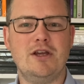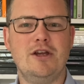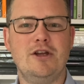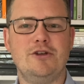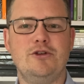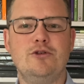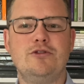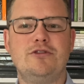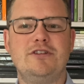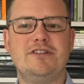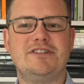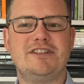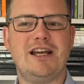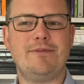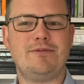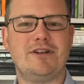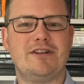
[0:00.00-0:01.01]
Use the
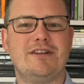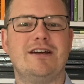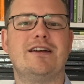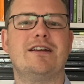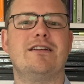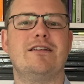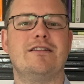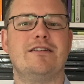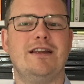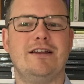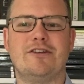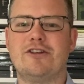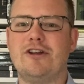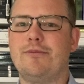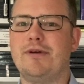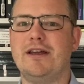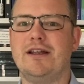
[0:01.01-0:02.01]
chapter titles and
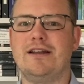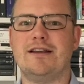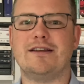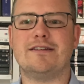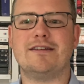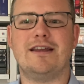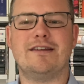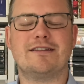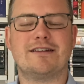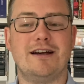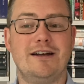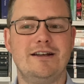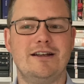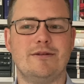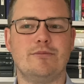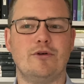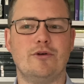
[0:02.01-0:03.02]
subheadings as
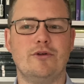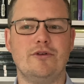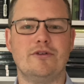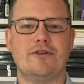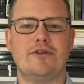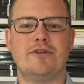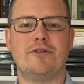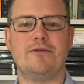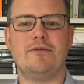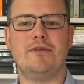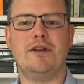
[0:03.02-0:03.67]
guiding points.